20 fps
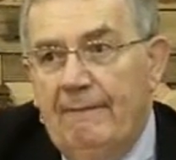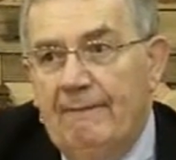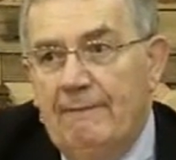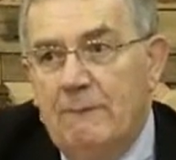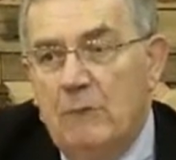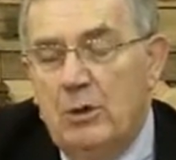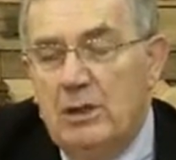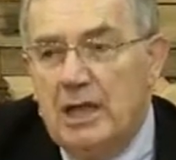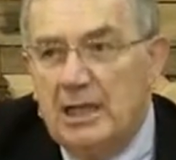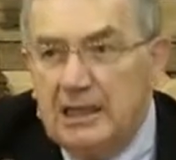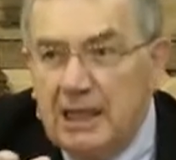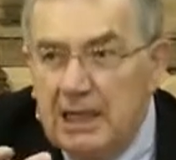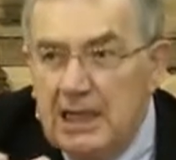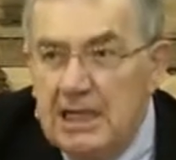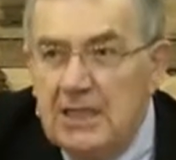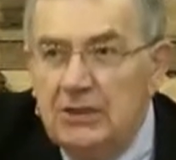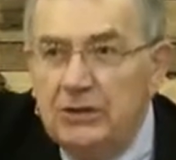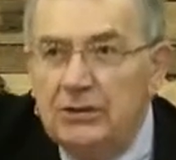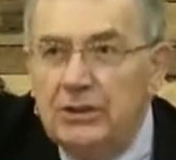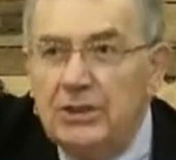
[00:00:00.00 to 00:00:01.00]
When I
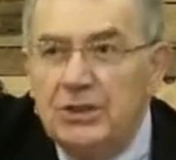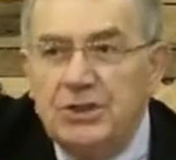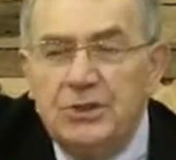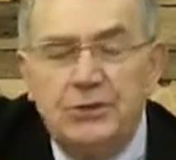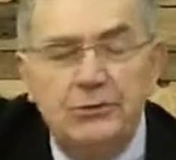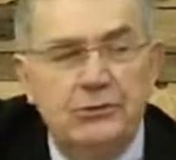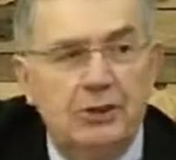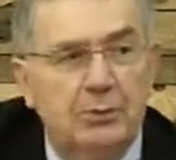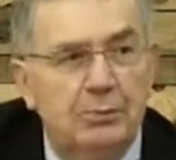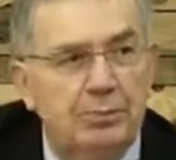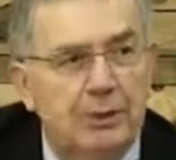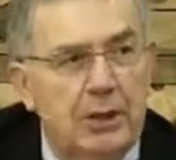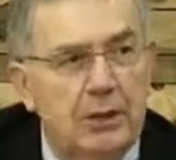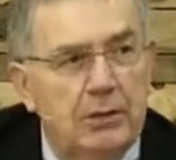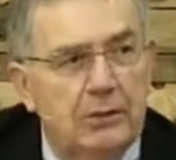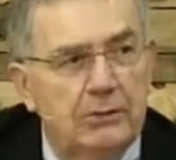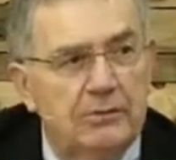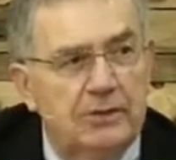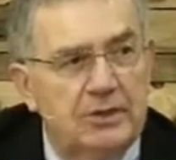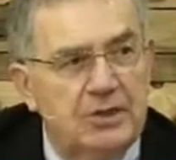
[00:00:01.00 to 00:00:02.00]
heal, it's through the
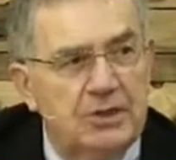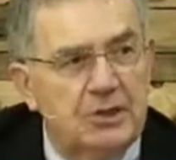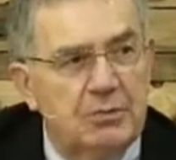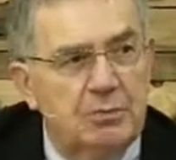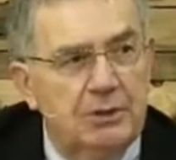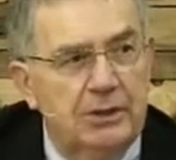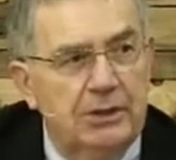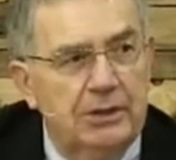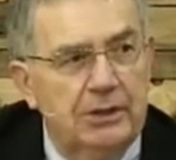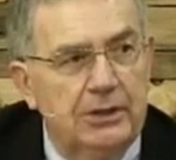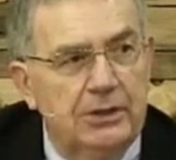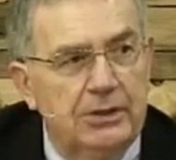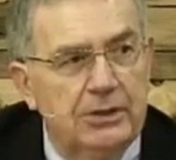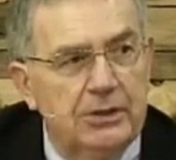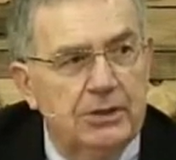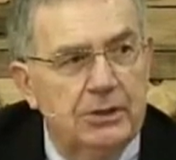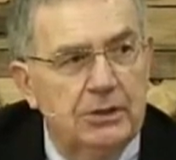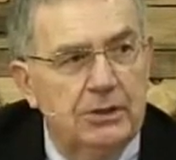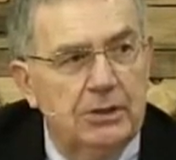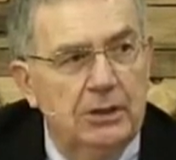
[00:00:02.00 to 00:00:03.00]
power of the Spirit.
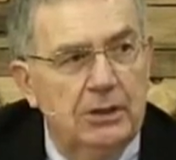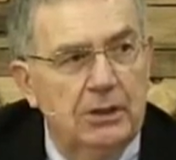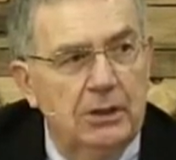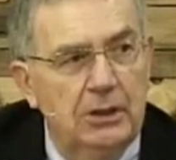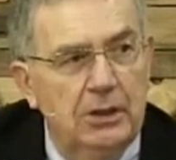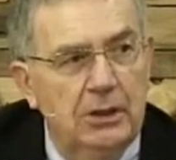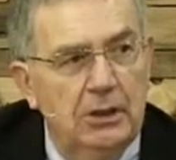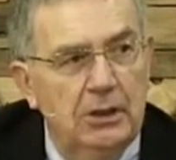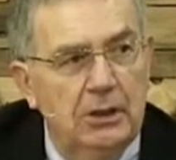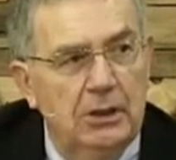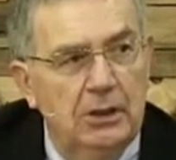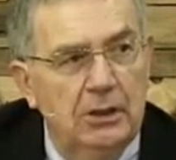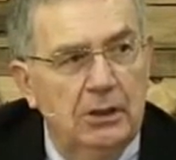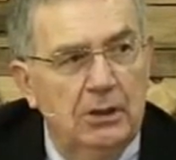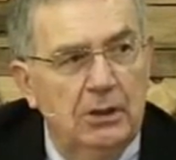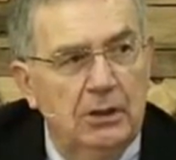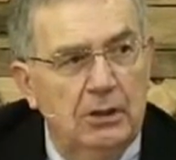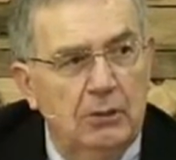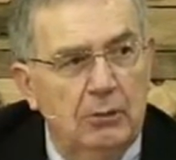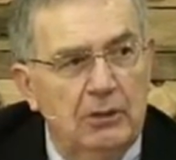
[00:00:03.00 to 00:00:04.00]

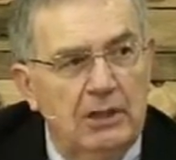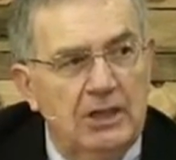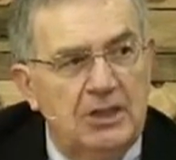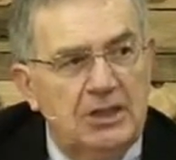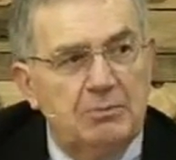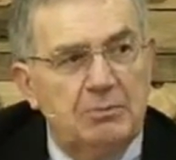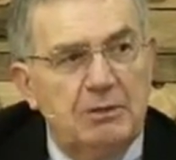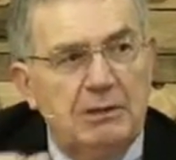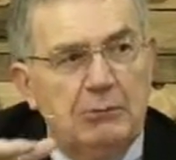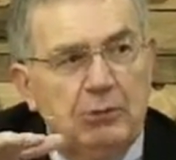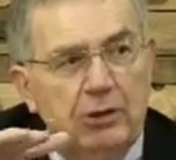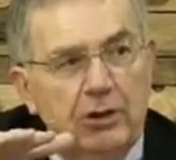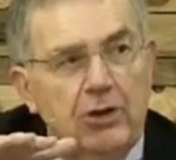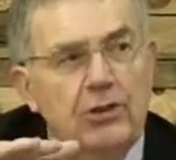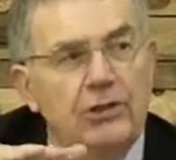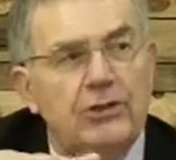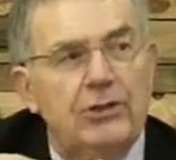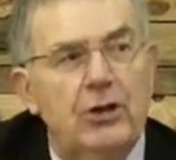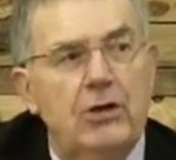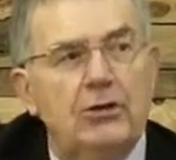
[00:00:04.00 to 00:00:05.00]
When I speak with
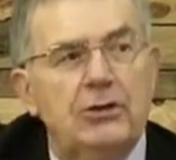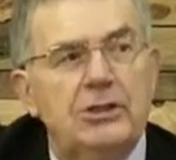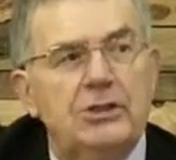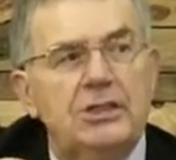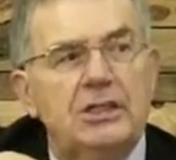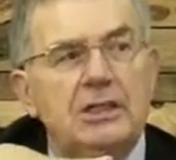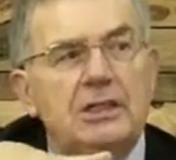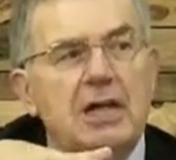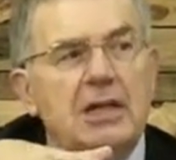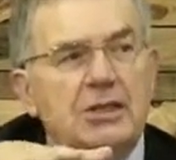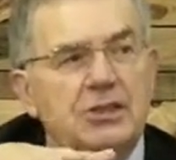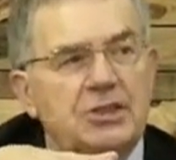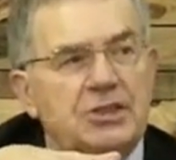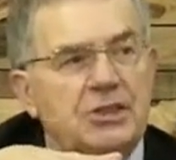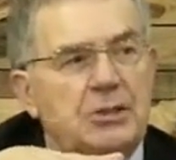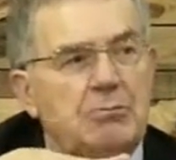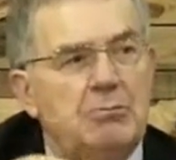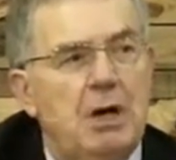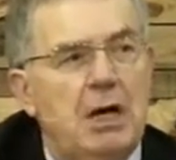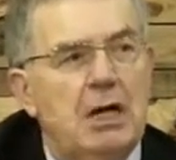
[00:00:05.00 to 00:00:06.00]
authority, that's
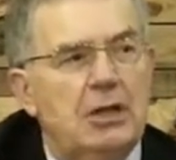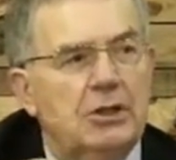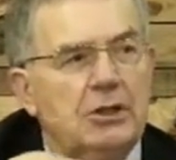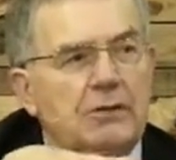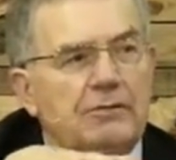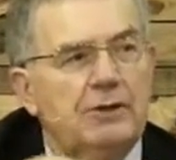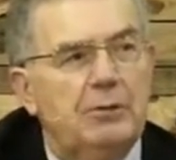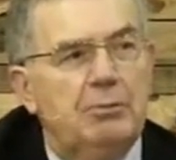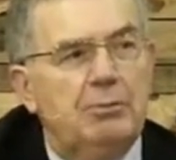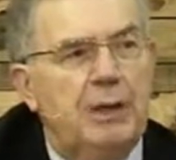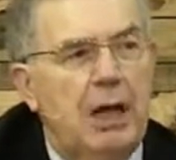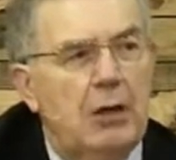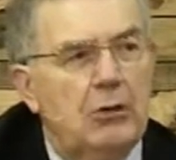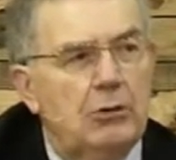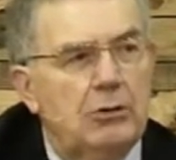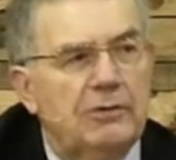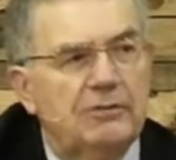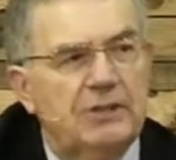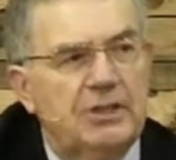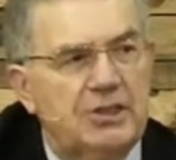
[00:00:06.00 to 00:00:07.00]
the mark of the
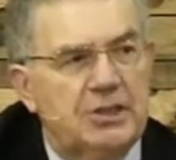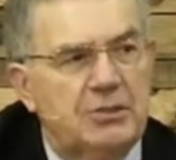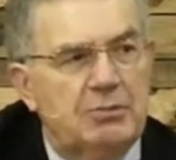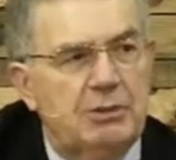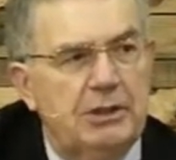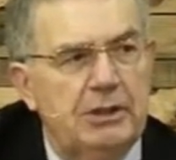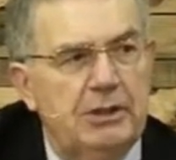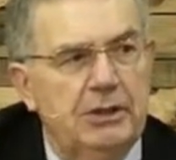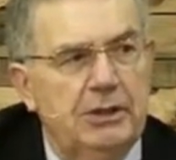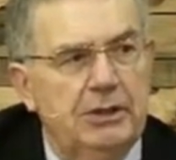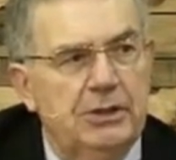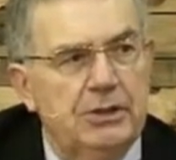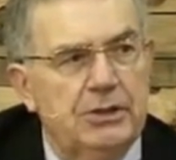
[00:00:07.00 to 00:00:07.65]
power of the Spirit.